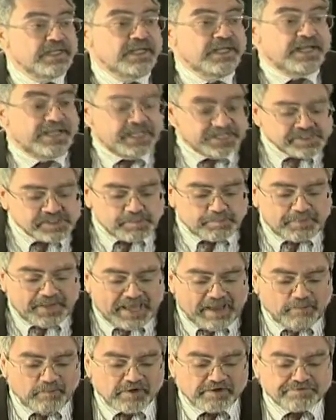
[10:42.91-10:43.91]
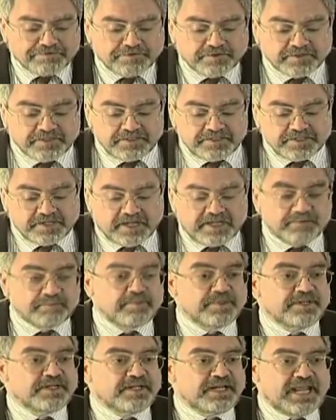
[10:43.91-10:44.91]
It's a powerful
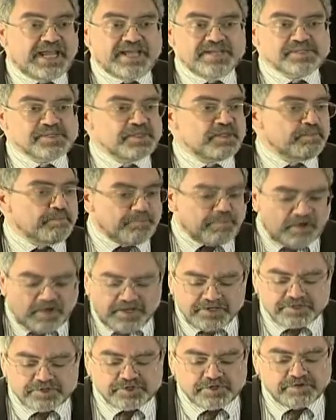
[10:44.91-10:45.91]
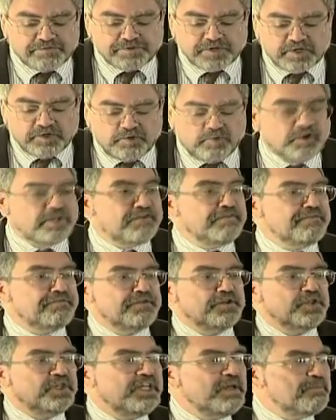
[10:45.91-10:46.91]
indictment. It has the punch of a good
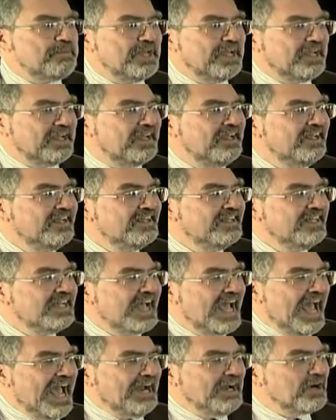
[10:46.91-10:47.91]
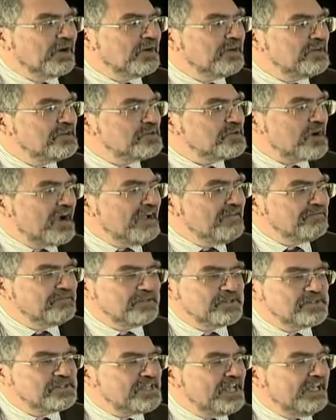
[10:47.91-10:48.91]
Philippic. Hacker and
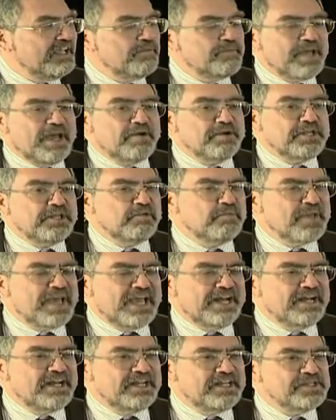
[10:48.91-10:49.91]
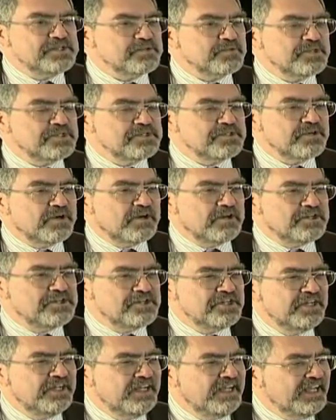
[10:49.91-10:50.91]
Dreyfus say about humanities
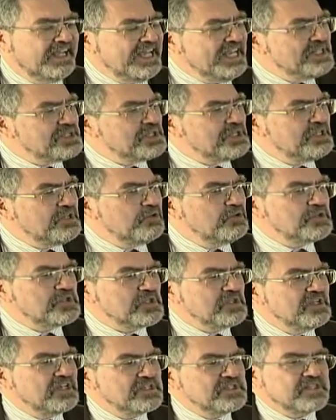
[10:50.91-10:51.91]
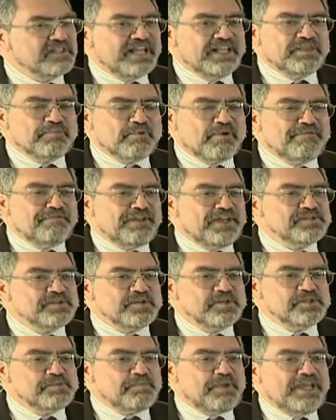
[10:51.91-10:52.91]
research, it's useless. Let
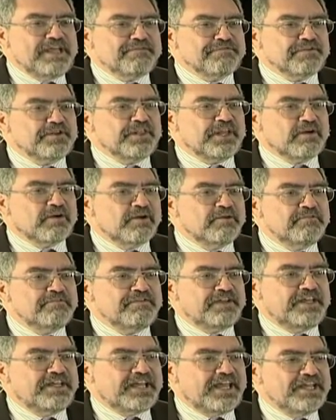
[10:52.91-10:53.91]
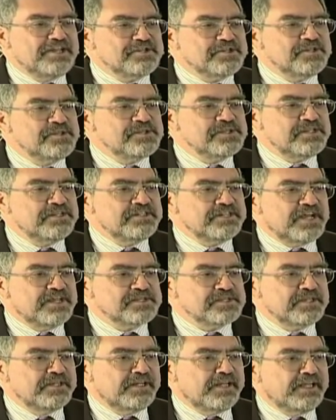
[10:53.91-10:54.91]
professors pay for their own vacations in
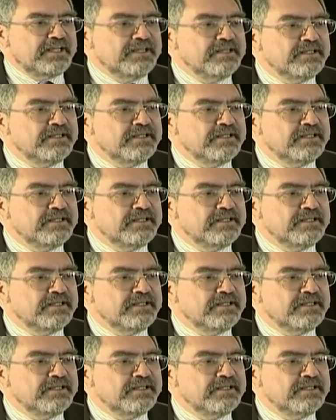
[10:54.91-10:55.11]
Tuscany.